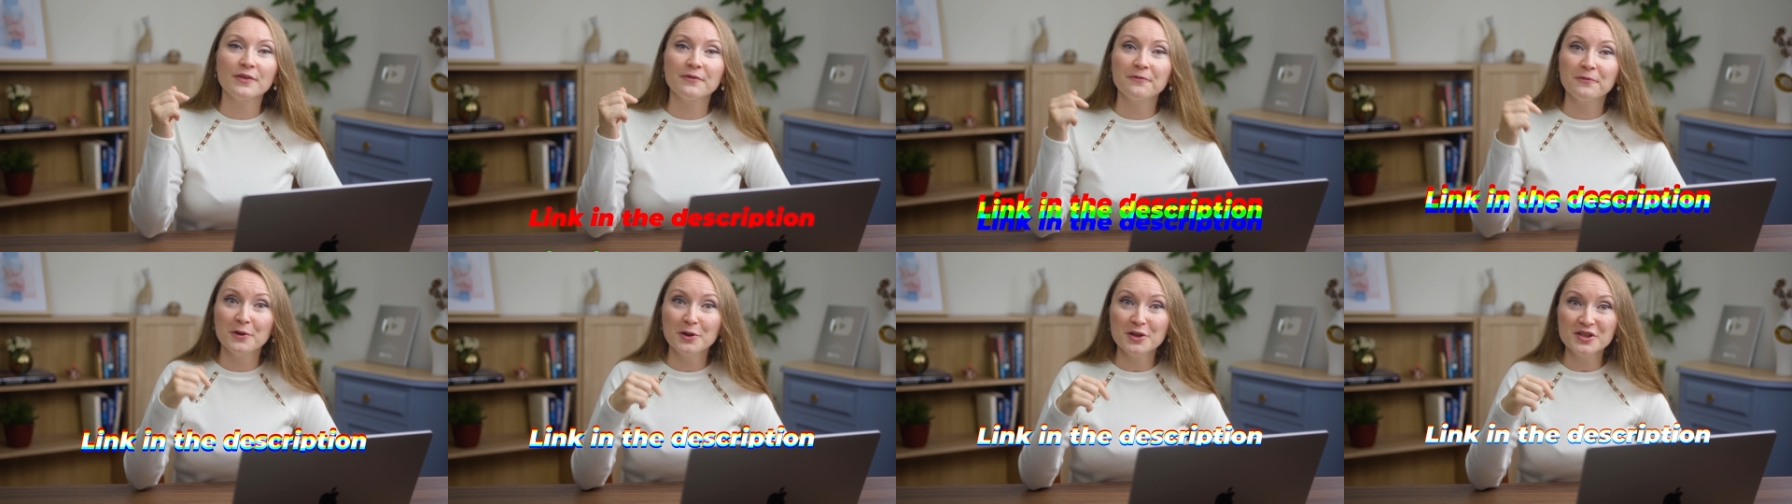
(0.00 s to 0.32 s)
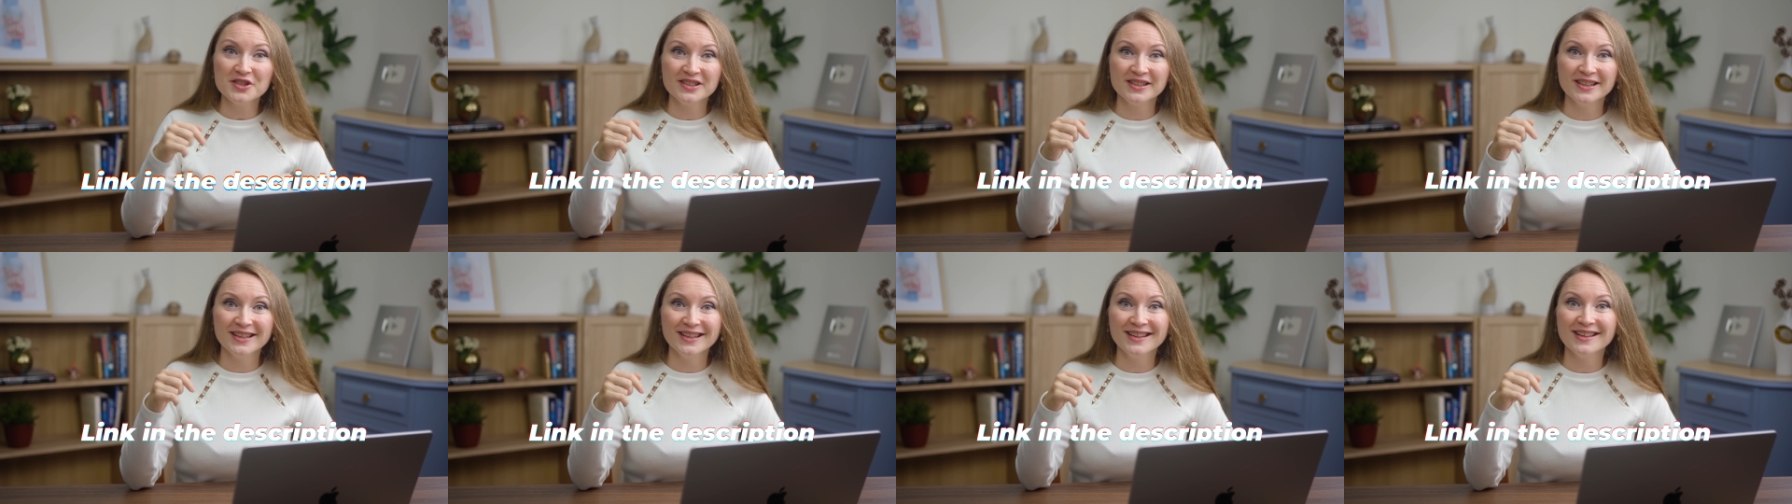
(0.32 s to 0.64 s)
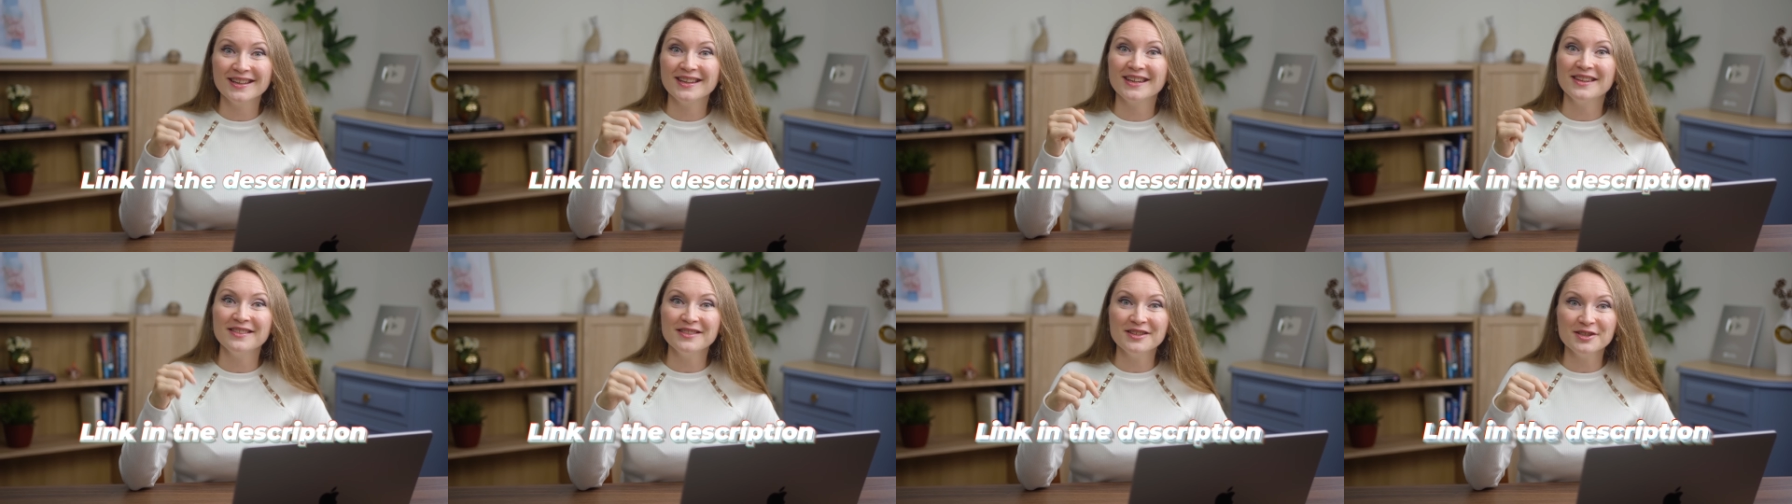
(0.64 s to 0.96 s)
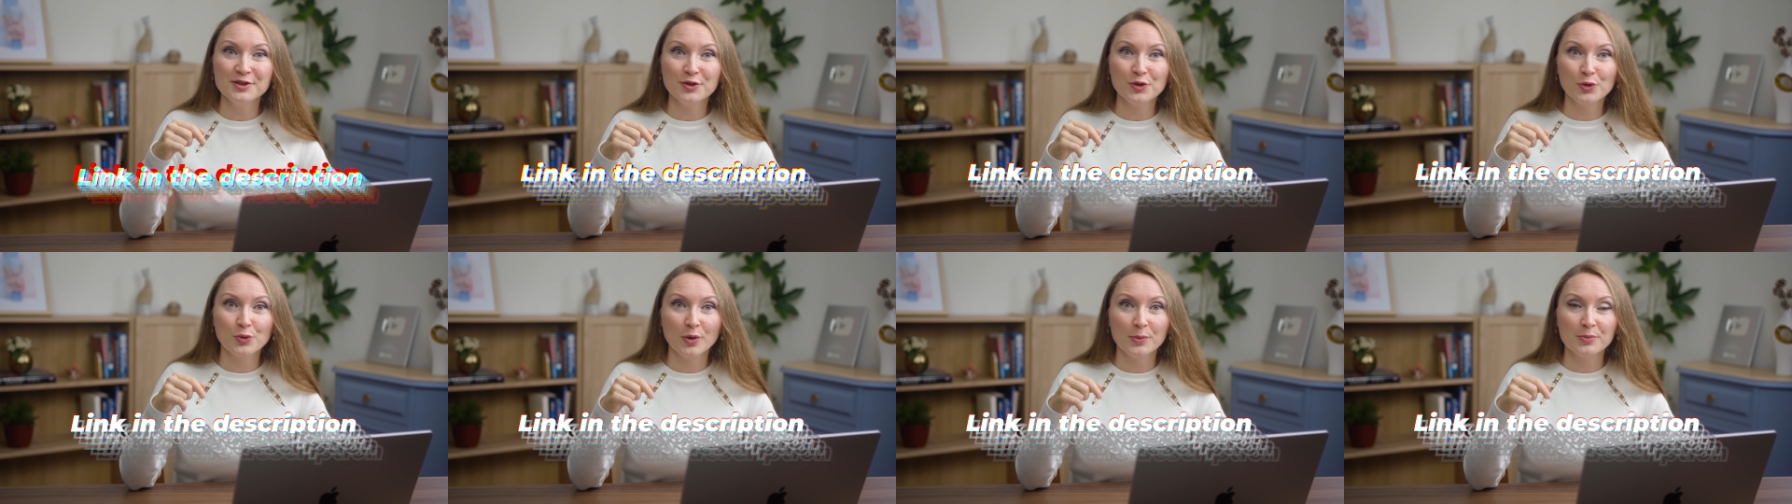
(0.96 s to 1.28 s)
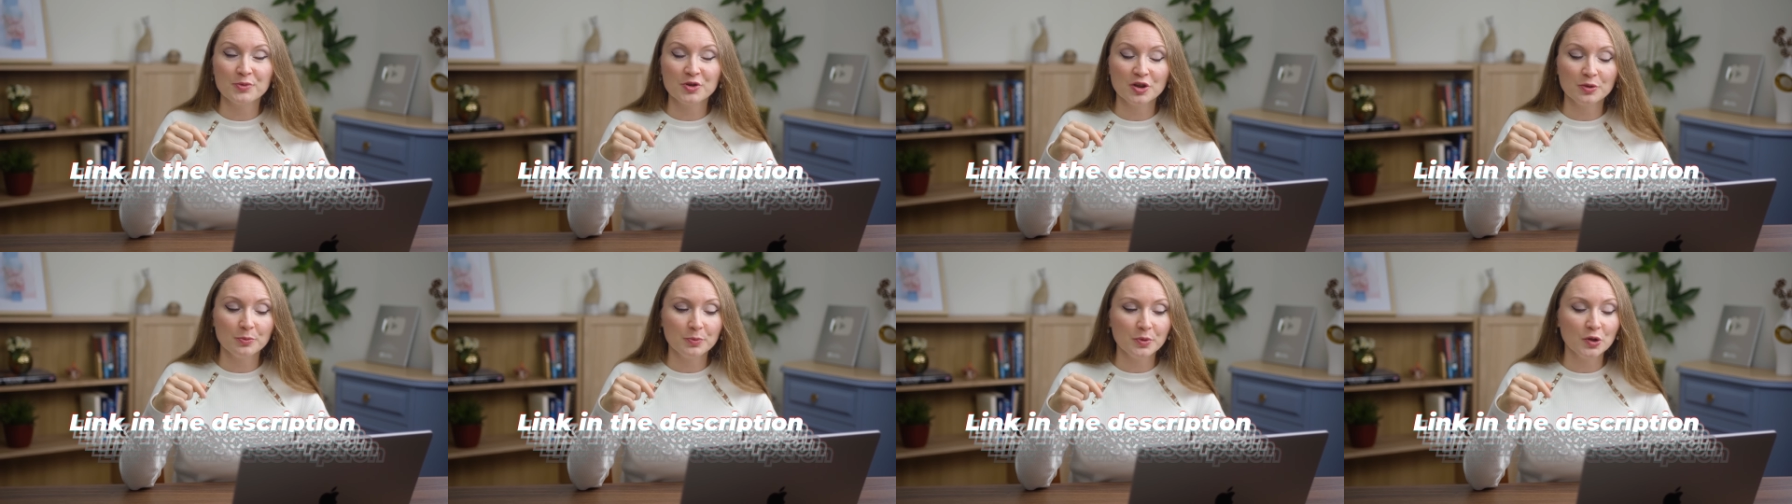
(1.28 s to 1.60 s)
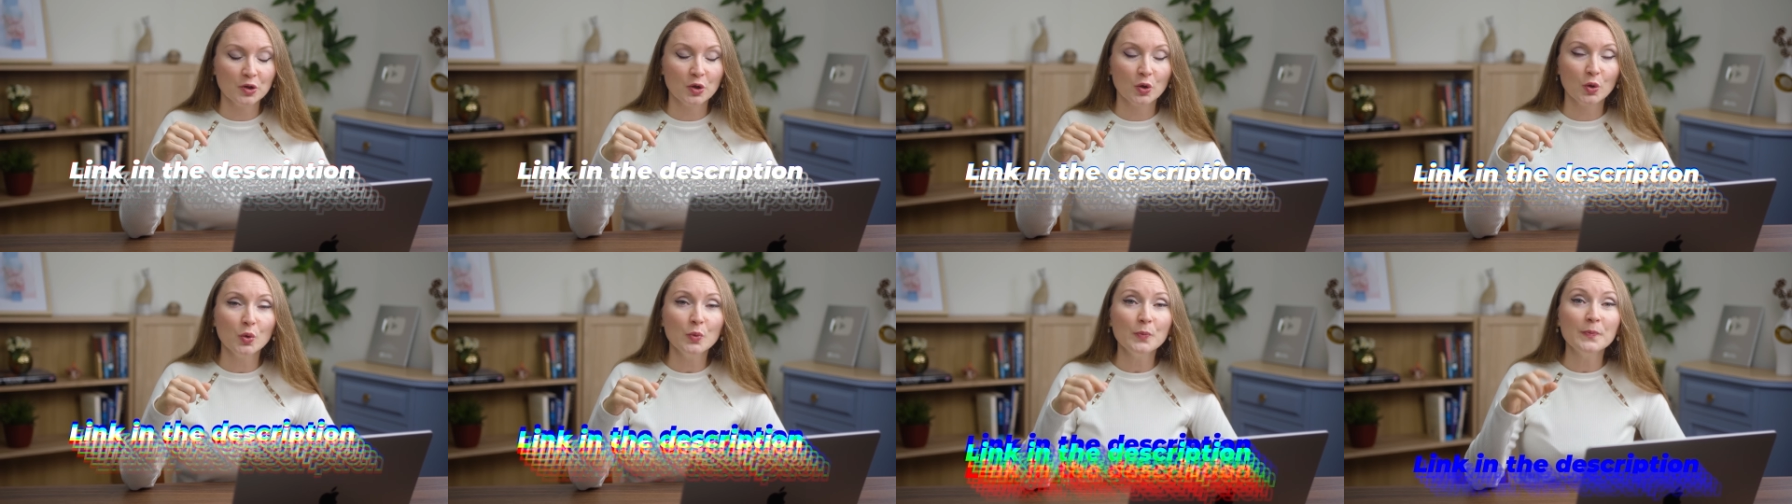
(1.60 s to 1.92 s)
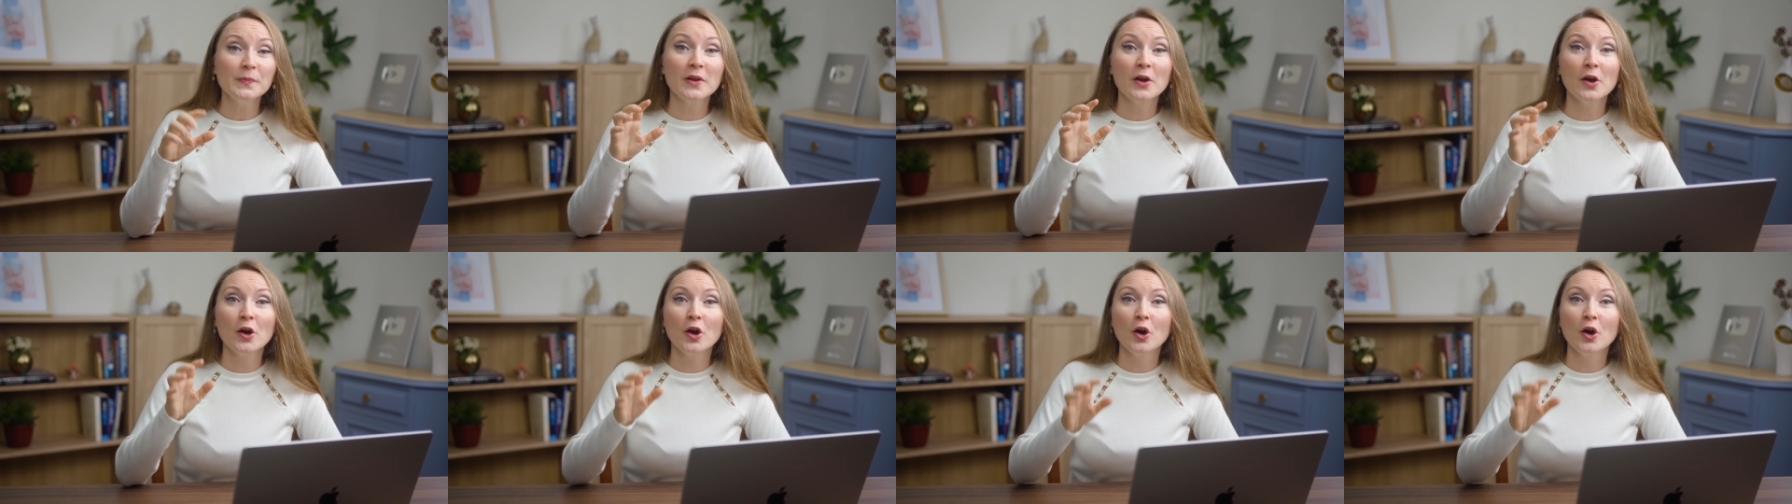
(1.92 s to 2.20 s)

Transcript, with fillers: the first link in the description below,